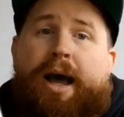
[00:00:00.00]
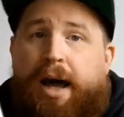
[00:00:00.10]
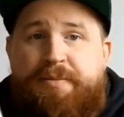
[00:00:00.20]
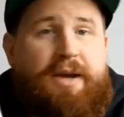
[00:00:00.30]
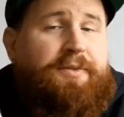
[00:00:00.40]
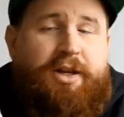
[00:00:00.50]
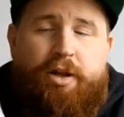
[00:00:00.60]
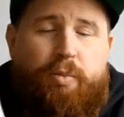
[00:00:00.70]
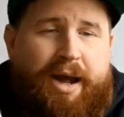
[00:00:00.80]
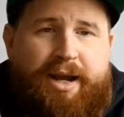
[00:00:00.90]
I'm definitely going
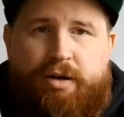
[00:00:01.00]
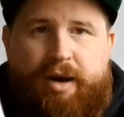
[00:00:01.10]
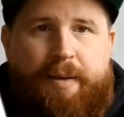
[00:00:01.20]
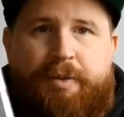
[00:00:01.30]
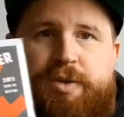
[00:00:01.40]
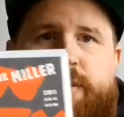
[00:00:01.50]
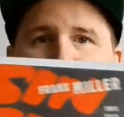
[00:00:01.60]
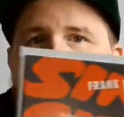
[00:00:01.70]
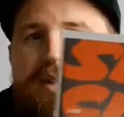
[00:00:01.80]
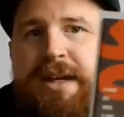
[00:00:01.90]
to go back and grab those ones
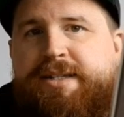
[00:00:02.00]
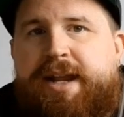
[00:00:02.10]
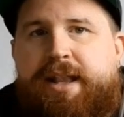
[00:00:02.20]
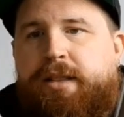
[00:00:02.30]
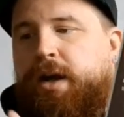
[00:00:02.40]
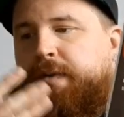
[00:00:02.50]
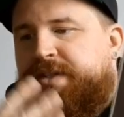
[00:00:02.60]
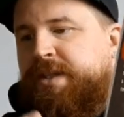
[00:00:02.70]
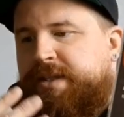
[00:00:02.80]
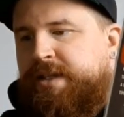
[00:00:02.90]
because, like I said, I love
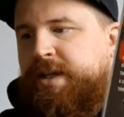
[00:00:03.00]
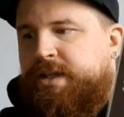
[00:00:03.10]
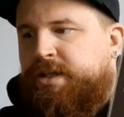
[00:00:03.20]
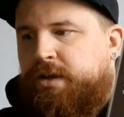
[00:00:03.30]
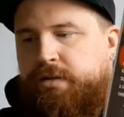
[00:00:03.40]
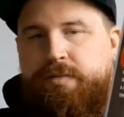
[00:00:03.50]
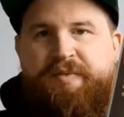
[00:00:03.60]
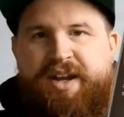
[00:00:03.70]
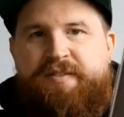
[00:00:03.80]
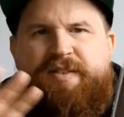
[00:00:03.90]
Sin City. So if
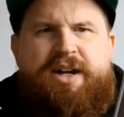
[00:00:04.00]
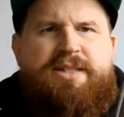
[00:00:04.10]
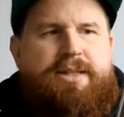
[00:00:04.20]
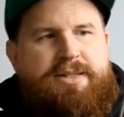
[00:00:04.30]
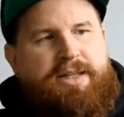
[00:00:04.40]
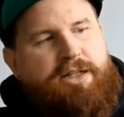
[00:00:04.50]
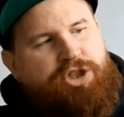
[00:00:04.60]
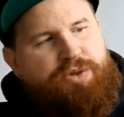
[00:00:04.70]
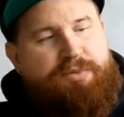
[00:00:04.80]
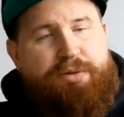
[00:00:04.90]
I can find Sin City
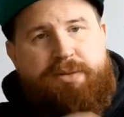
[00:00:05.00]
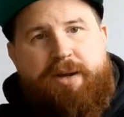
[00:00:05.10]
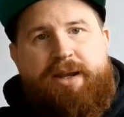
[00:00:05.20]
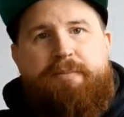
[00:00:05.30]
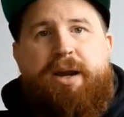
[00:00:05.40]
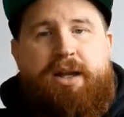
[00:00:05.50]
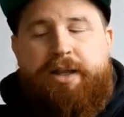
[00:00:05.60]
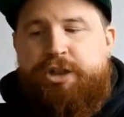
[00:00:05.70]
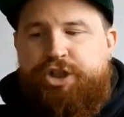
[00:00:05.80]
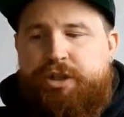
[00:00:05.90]
issues and put them in my
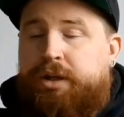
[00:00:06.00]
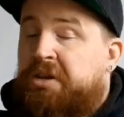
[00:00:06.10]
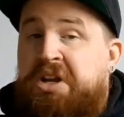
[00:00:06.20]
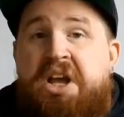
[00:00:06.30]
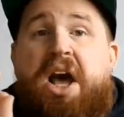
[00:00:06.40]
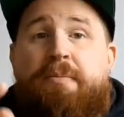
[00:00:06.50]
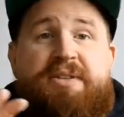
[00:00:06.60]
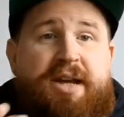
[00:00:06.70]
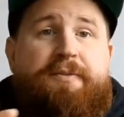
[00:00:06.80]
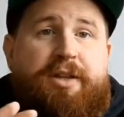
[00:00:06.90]
collection,
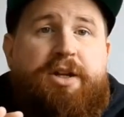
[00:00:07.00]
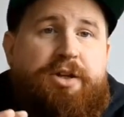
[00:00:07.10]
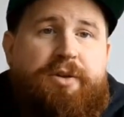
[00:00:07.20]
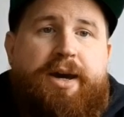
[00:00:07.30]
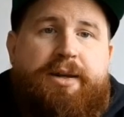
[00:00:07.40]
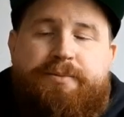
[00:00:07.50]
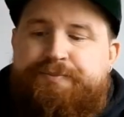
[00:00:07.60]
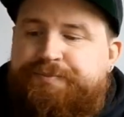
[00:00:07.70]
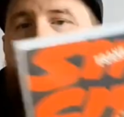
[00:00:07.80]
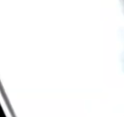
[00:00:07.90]
I'm definitely going to do that.
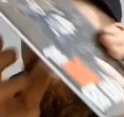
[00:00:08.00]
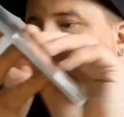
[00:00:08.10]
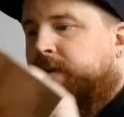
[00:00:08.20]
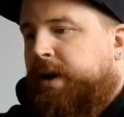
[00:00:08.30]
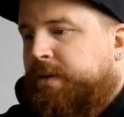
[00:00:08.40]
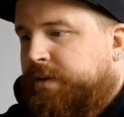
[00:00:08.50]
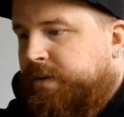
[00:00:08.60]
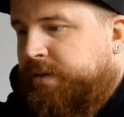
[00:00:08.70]
All right.